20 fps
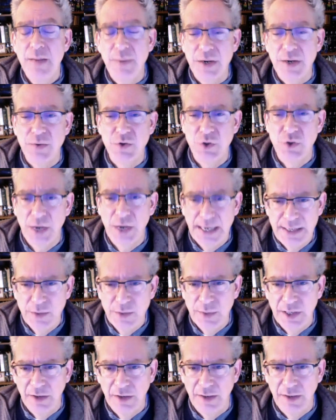he was trying to
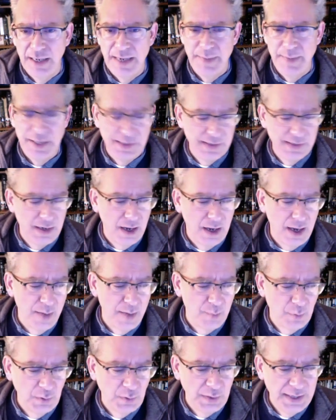reclaim his non
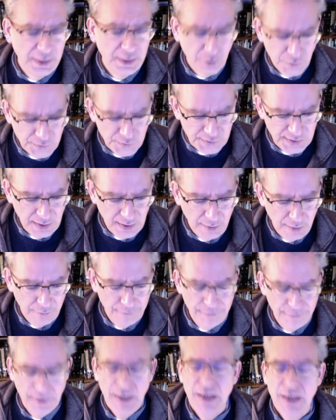political
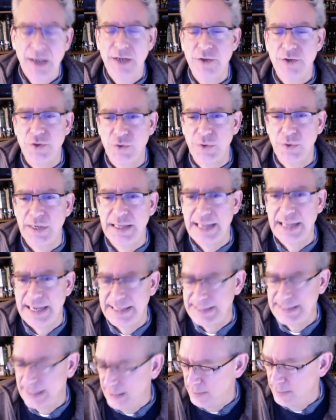self during that
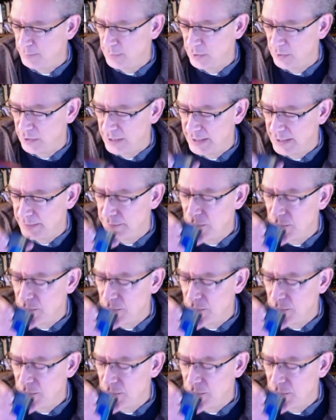time period.